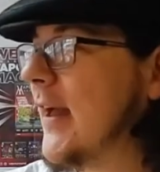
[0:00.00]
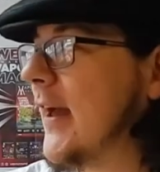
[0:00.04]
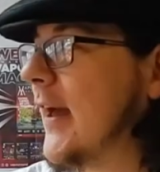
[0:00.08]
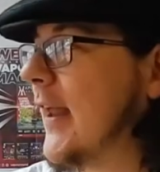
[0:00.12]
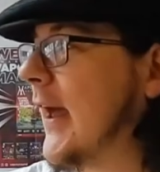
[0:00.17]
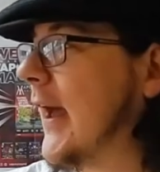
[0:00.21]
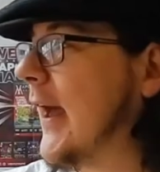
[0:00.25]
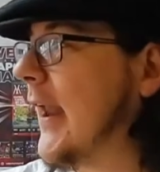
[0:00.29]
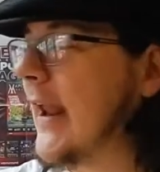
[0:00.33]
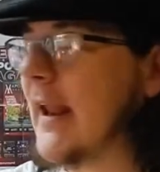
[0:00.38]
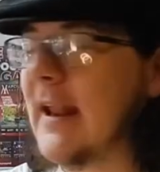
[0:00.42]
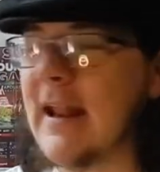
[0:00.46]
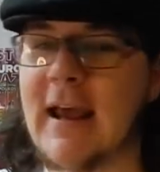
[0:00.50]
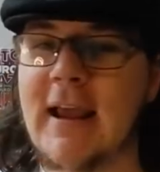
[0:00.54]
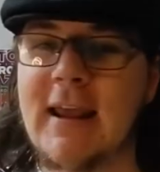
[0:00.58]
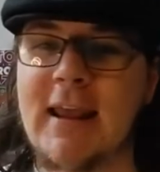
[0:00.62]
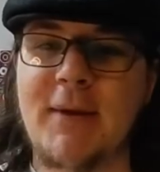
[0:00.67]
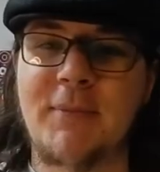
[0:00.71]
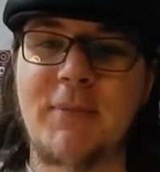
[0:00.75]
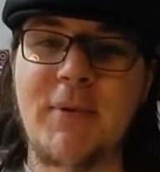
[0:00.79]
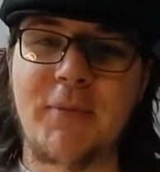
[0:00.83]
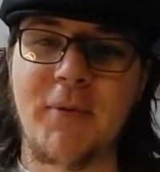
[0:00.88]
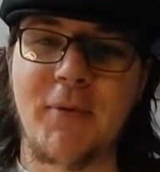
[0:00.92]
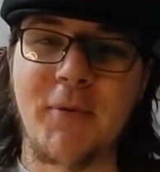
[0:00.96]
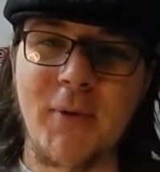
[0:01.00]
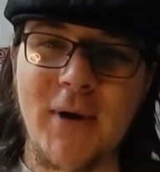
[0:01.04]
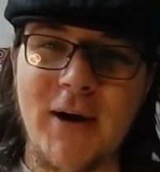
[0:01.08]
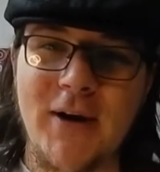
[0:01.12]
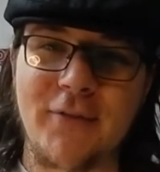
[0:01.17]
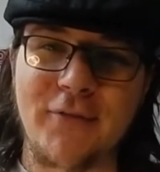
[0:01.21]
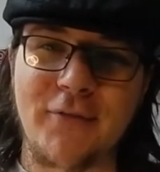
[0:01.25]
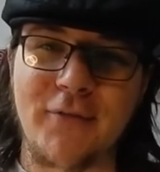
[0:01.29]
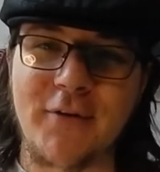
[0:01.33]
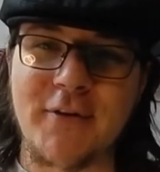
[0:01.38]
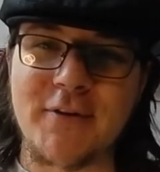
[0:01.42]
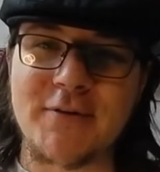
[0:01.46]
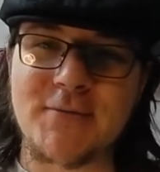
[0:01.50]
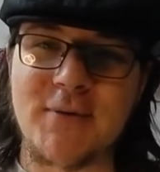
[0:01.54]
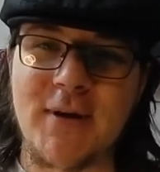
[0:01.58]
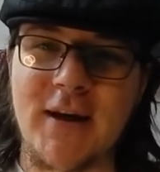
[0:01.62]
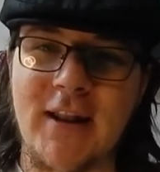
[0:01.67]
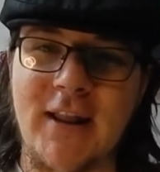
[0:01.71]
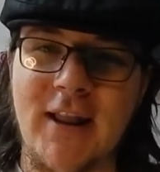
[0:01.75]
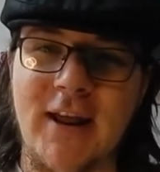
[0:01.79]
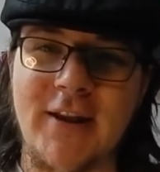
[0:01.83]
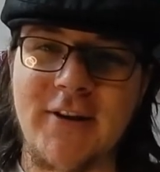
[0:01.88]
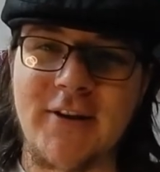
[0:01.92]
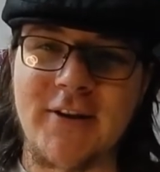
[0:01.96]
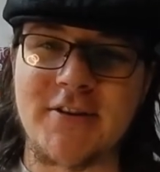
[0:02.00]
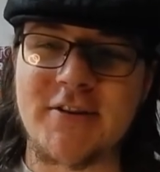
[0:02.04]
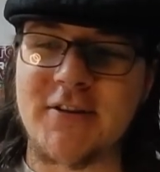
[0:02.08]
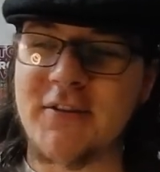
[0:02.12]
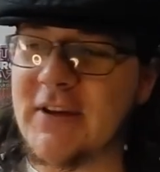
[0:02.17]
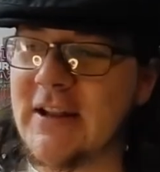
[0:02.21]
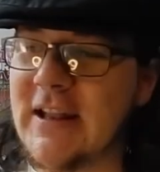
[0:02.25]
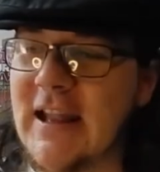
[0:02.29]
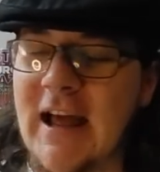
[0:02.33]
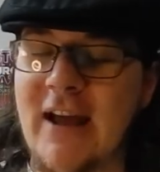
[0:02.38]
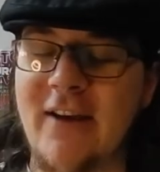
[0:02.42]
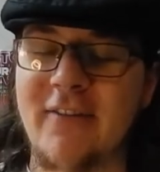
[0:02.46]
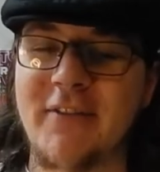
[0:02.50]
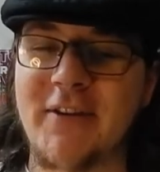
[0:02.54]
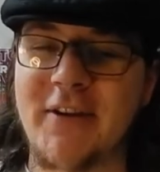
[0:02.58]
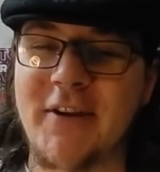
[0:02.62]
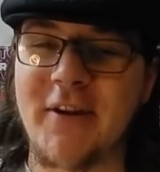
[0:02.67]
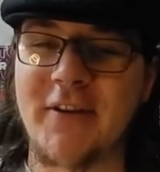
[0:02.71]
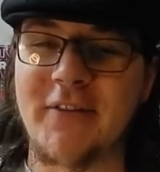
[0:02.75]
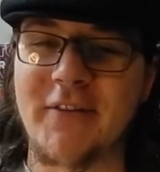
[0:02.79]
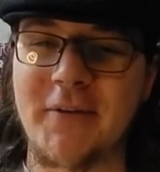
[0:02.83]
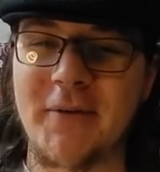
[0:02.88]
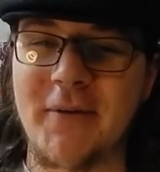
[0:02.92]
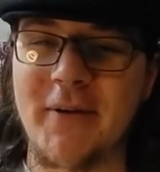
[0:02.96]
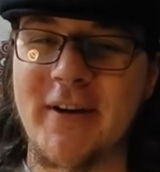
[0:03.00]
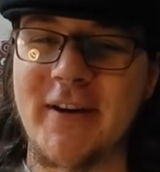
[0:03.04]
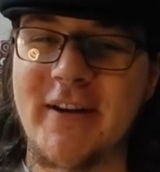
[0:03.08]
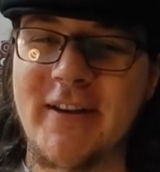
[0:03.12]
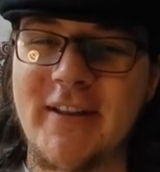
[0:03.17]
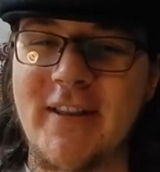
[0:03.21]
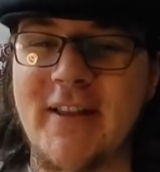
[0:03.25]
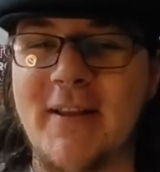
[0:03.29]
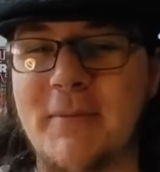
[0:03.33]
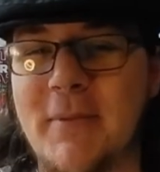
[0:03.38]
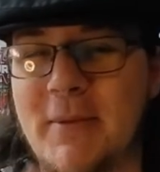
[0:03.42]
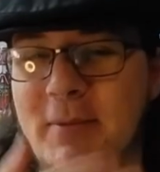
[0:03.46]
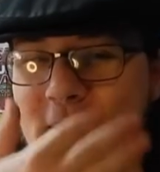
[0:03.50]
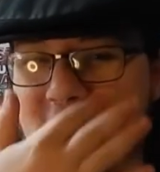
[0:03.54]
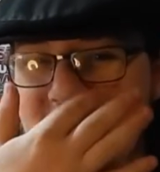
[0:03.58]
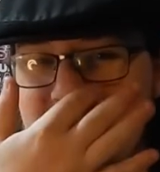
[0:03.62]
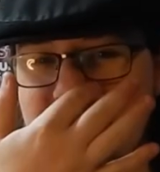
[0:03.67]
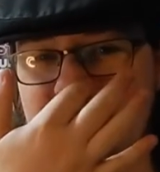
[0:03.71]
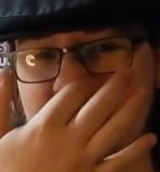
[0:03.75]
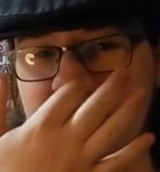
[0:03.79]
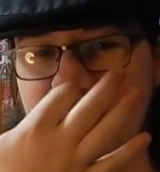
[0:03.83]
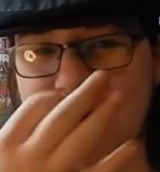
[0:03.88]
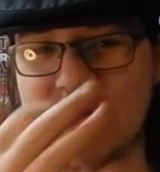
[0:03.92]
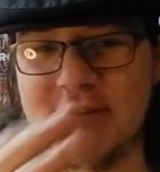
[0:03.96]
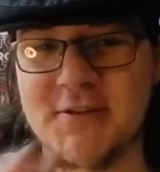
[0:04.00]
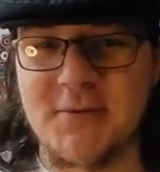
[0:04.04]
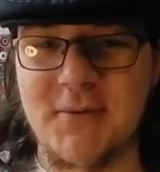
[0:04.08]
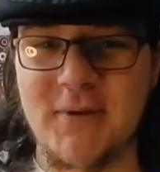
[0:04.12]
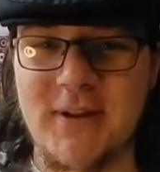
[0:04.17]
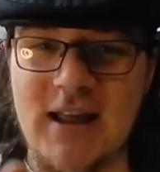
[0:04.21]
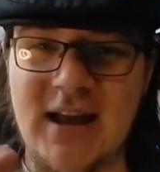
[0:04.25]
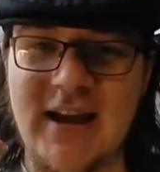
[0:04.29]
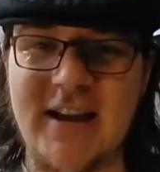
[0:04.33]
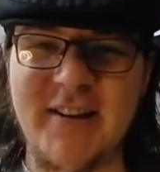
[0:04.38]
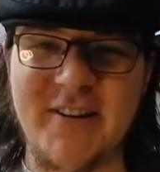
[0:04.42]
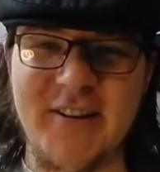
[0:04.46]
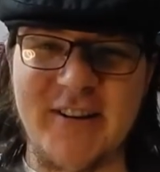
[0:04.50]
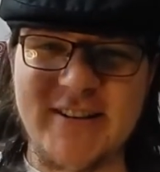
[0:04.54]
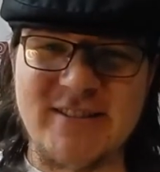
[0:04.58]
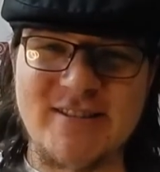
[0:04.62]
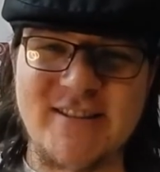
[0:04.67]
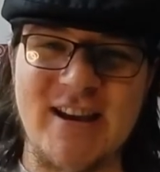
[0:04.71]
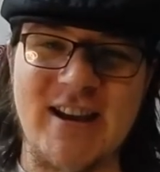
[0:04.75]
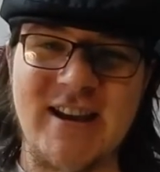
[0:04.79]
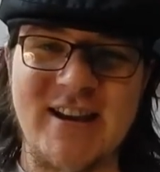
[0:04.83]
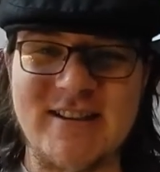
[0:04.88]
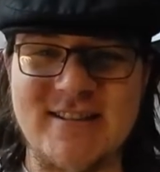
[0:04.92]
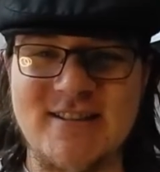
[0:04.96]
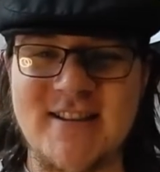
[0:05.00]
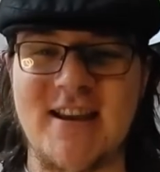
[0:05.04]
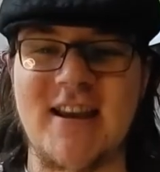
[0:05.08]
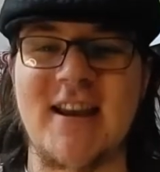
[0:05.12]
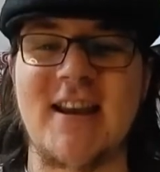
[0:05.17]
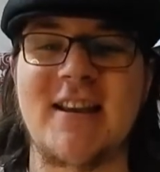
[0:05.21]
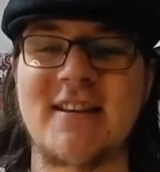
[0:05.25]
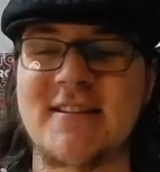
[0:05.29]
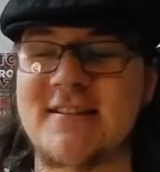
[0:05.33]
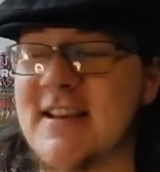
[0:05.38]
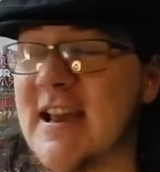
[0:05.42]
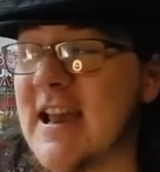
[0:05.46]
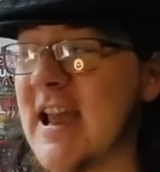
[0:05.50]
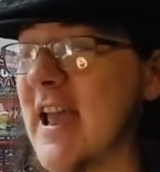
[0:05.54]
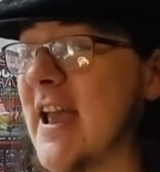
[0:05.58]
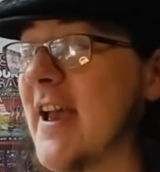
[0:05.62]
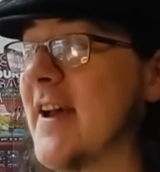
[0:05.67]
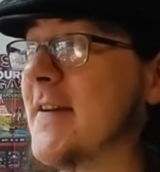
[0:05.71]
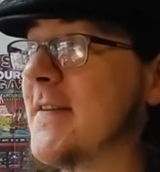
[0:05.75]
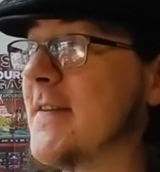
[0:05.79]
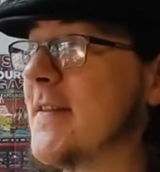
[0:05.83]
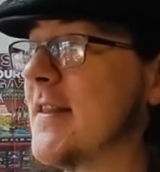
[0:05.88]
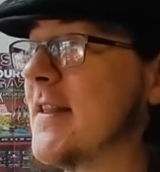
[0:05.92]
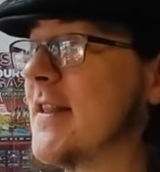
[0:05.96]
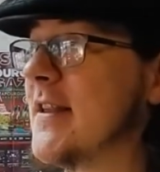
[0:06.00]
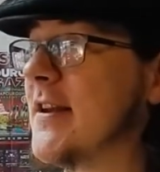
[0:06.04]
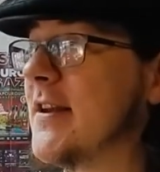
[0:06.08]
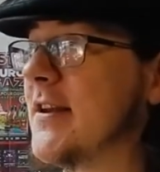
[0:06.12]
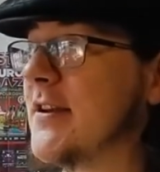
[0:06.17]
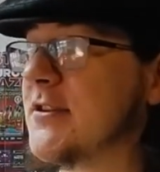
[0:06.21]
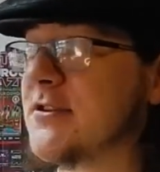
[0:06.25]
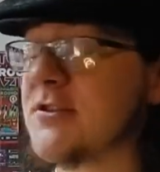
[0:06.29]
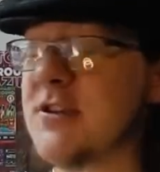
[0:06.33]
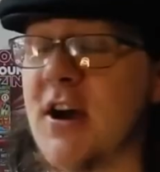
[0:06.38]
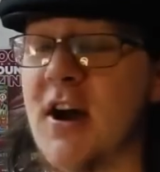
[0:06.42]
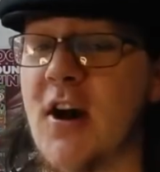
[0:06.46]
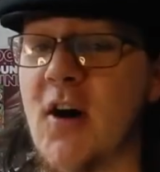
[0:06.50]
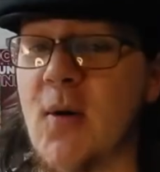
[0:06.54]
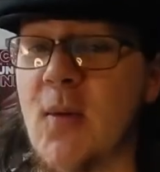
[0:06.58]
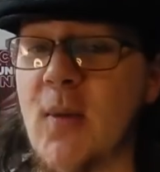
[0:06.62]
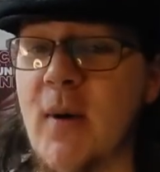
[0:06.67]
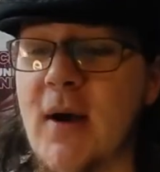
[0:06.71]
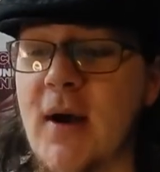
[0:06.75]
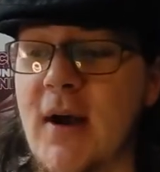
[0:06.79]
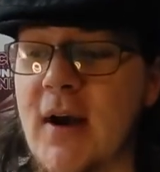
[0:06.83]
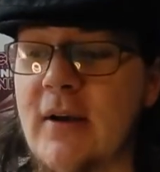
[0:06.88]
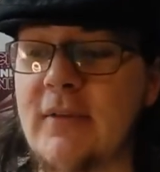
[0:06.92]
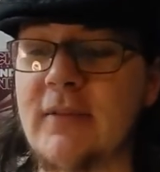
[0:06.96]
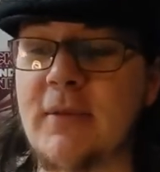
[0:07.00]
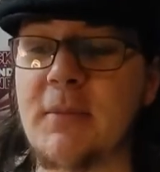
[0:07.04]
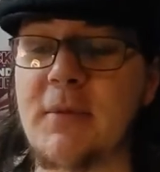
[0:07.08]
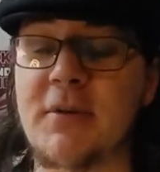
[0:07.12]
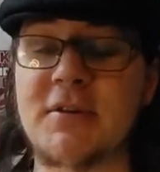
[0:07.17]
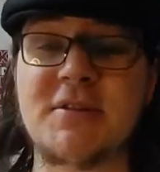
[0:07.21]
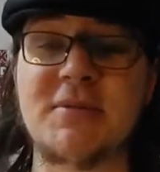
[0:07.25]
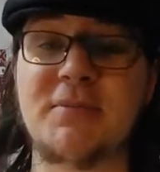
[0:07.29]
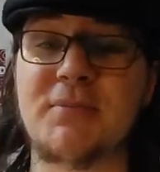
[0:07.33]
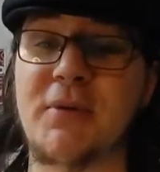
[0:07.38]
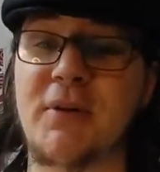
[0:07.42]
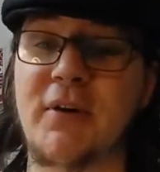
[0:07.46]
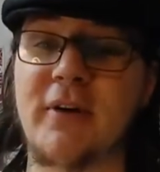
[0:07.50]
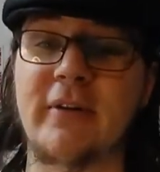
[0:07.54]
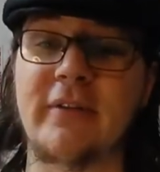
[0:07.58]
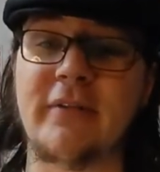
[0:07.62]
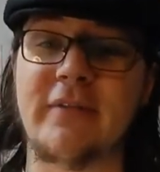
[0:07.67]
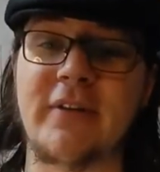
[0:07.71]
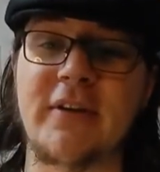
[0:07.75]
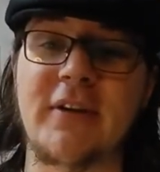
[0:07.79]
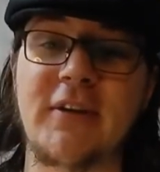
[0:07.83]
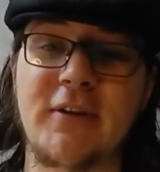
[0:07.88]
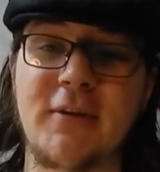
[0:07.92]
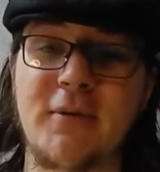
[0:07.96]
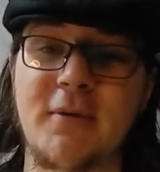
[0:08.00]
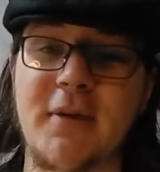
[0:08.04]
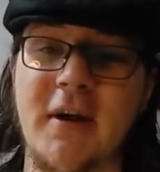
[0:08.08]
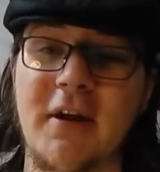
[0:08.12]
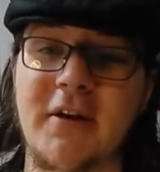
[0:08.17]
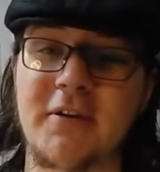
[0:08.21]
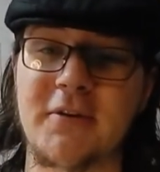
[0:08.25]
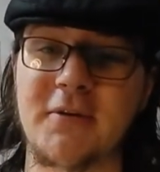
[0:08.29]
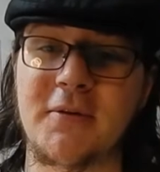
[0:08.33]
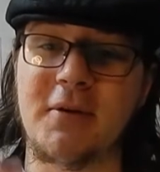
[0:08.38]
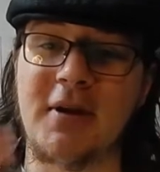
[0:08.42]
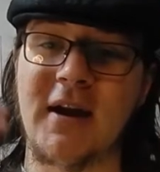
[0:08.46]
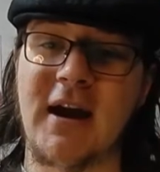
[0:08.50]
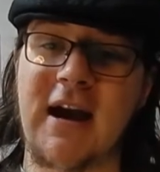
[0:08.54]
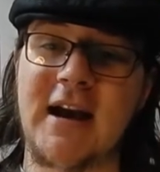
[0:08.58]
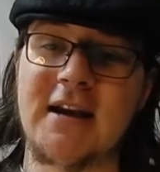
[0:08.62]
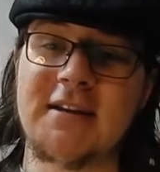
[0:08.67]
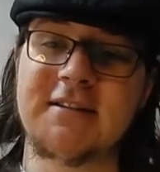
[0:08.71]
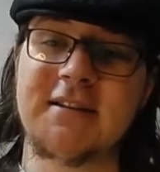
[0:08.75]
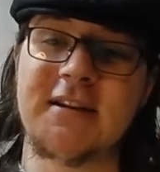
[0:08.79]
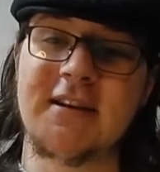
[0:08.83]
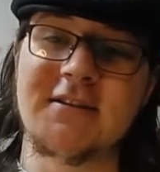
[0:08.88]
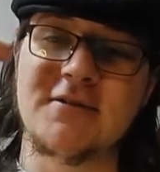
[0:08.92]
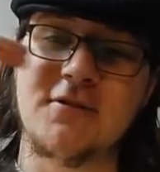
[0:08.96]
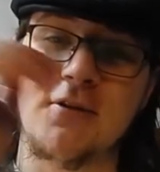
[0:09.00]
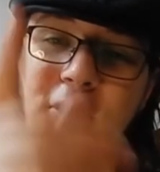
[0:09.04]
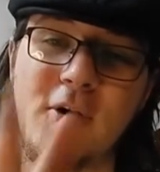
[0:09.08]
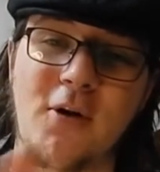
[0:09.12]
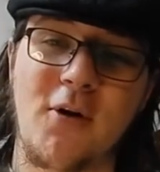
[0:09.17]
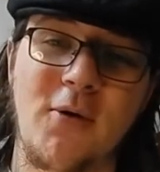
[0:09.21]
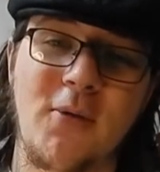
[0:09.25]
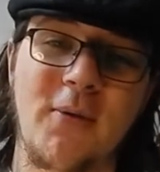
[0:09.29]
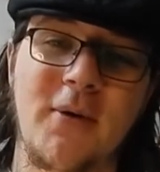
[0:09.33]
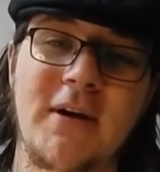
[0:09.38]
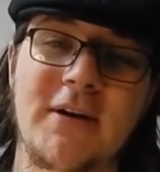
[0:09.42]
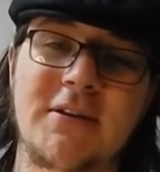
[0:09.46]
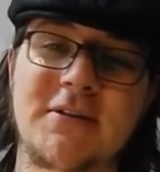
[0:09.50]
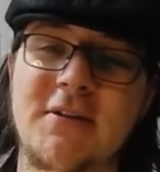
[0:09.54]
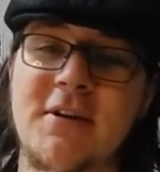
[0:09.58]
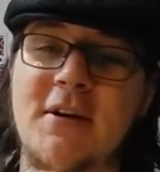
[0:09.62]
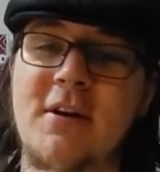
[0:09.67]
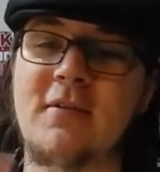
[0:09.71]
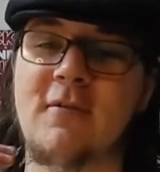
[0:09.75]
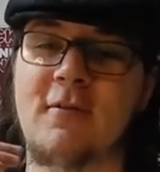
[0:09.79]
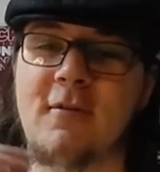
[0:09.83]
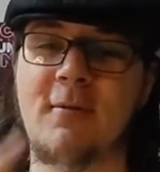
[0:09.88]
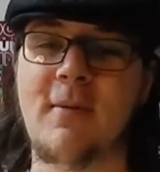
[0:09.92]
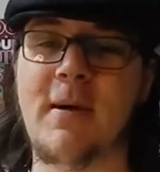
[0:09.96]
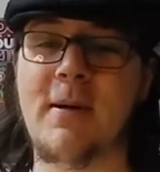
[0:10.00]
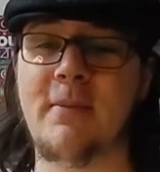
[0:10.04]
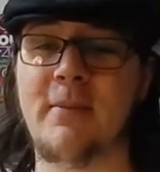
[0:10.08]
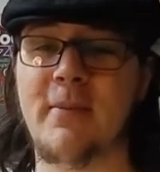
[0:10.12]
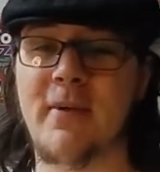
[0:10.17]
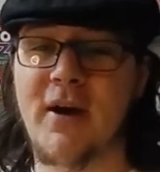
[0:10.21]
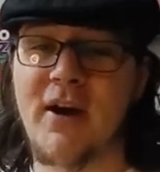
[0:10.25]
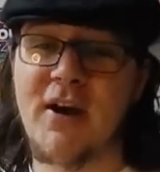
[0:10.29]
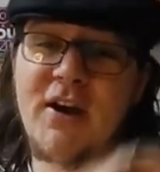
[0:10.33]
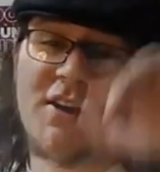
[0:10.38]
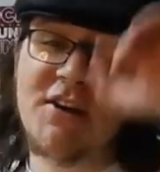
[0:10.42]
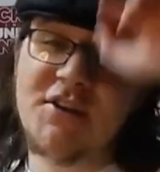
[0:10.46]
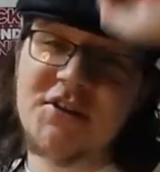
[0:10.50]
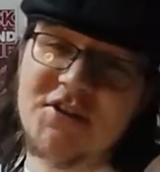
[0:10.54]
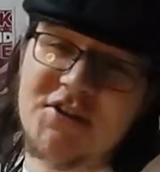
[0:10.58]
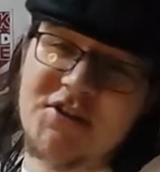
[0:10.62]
And I like how people wait for it as well. I noticed on a live video there were people like Joe's that were like, God, say it, say it, say it. So the most important thing you can do, guys, is always remember to